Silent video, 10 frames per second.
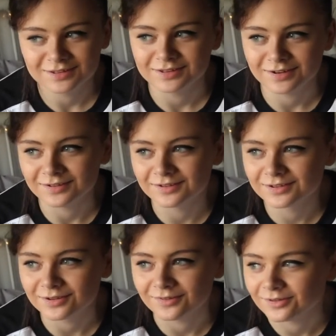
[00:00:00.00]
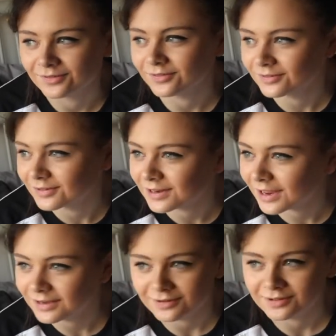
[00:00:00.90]
You know, going on
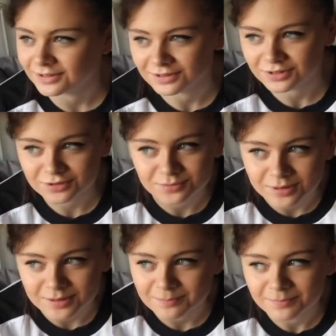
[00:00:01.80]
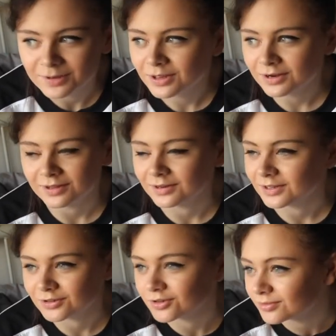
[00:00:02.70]
holiday, learning to swim,
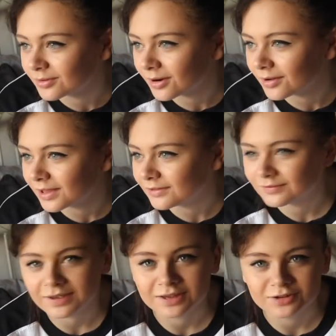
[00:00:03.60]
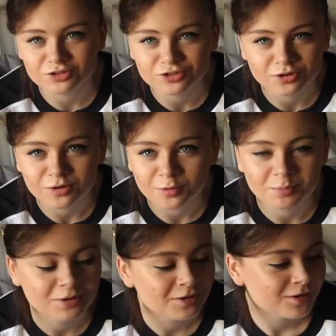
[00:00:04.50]
learning to drive, getting a
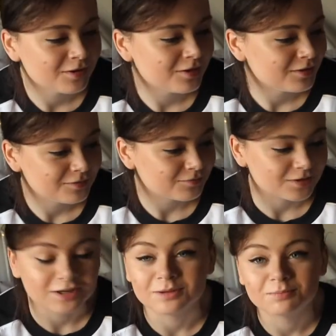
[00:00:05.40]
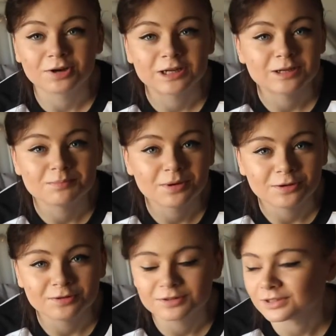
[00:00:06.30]
job, fucking breaking
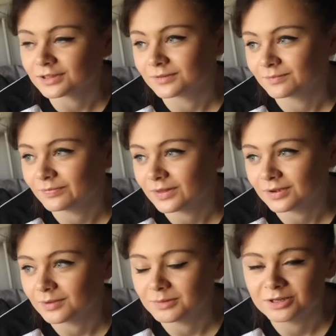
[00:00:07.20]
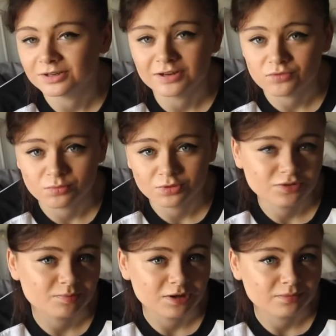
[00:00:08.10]
bones. I mean, I never
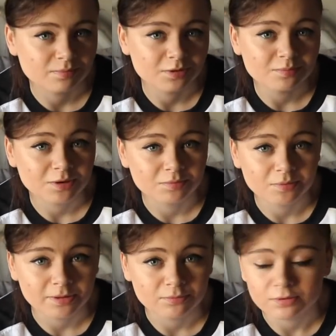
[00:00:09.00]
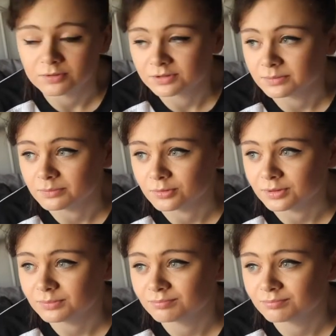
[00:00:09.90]
want to break a bone, but I probably will at some point.